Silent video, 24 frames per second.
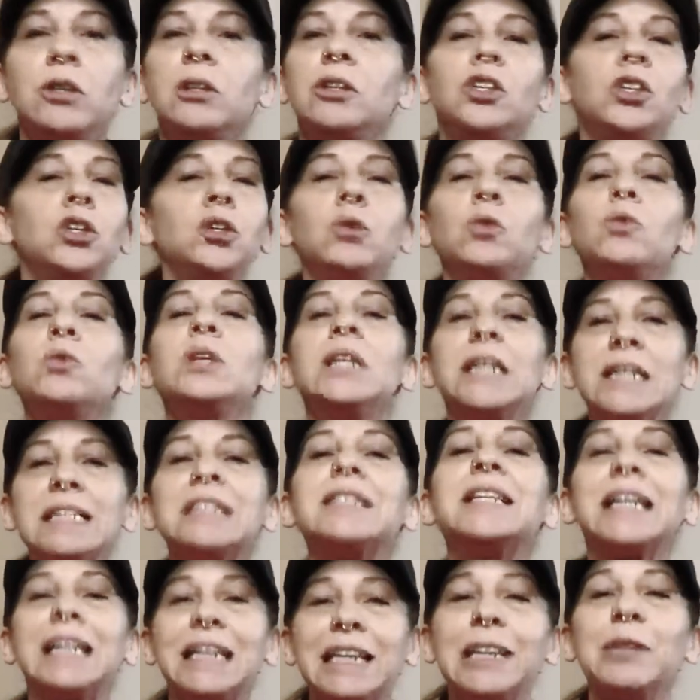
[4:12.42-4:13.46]
you need
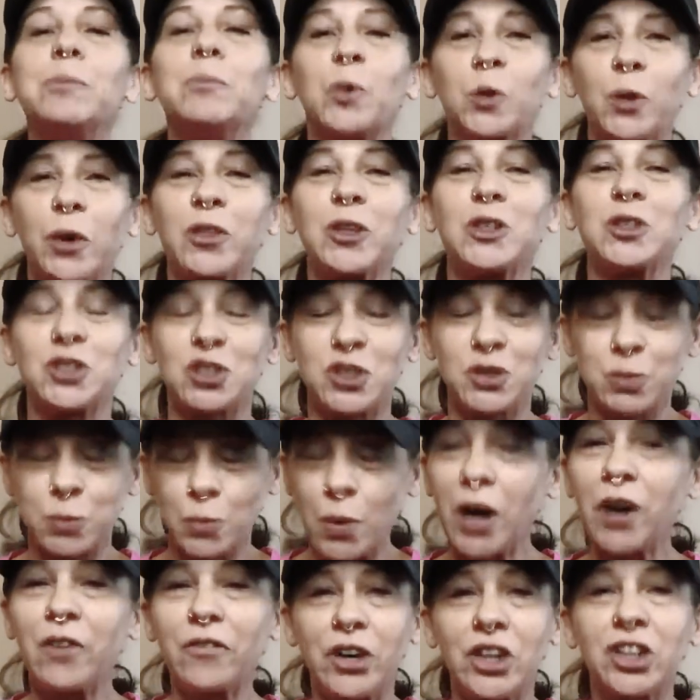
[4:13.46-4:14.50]
to eat more than
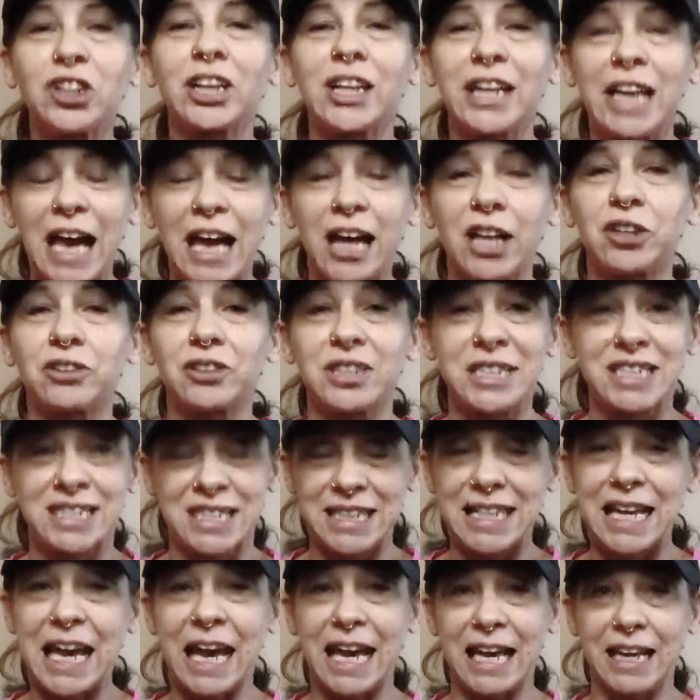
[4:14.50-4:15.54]
1,200 calories a
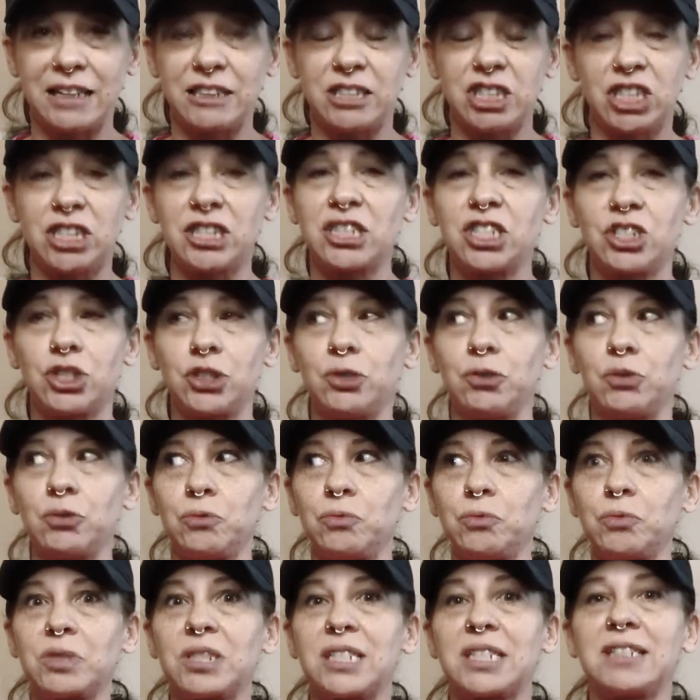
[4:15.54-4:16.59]
day just
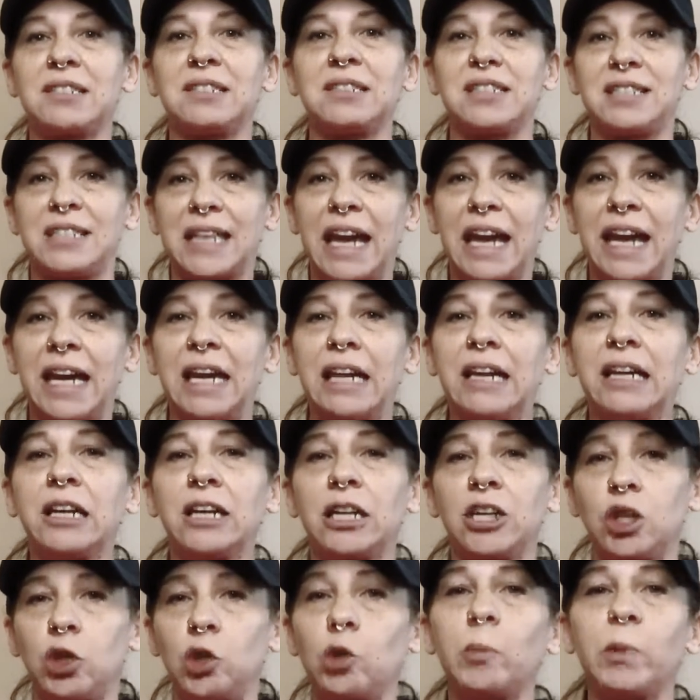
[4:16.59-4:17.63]
to sustain
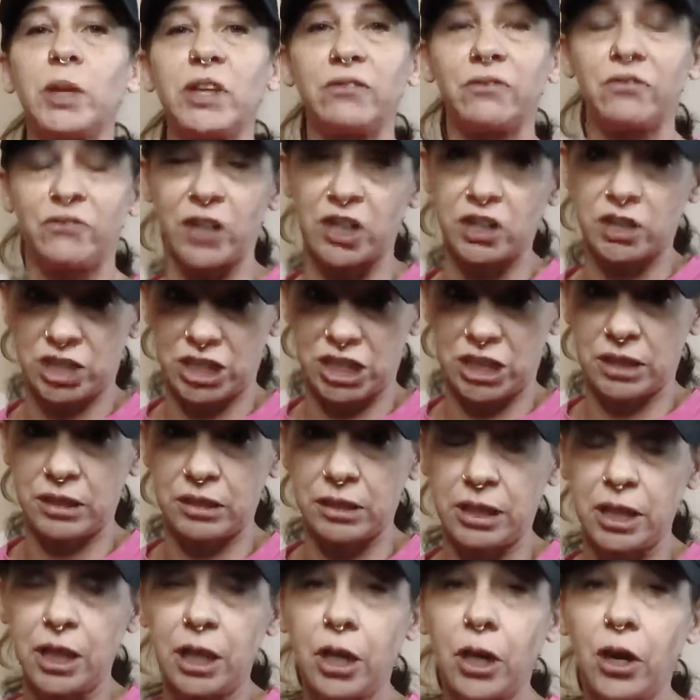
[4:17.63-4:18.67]
human function,
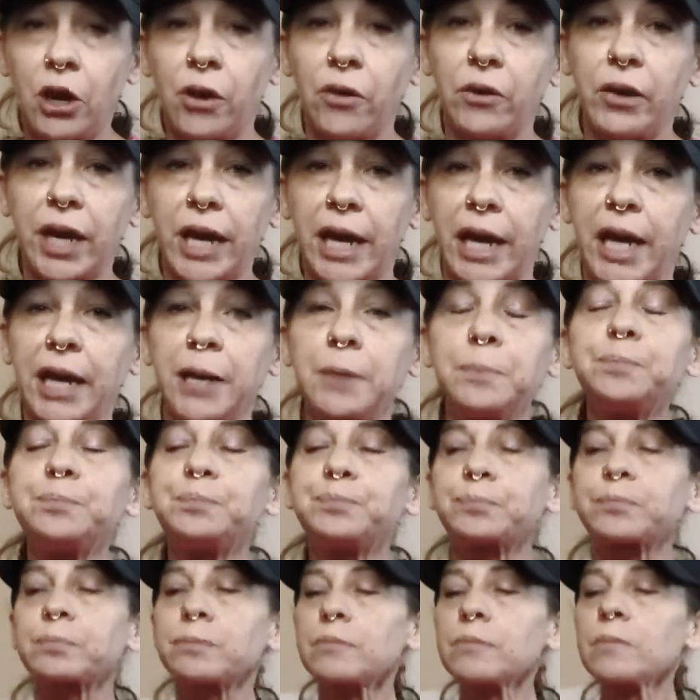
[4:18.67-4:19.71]
okay?
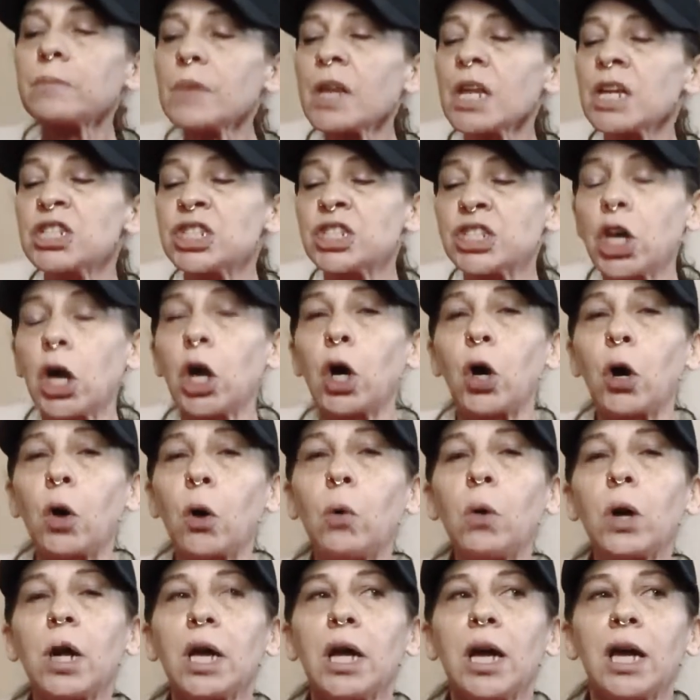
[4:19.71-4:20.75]

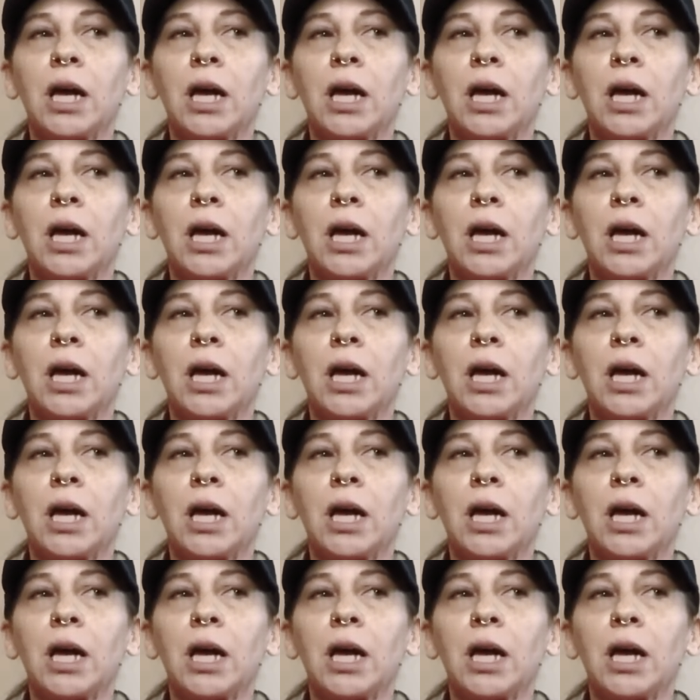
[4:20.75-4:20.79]
So,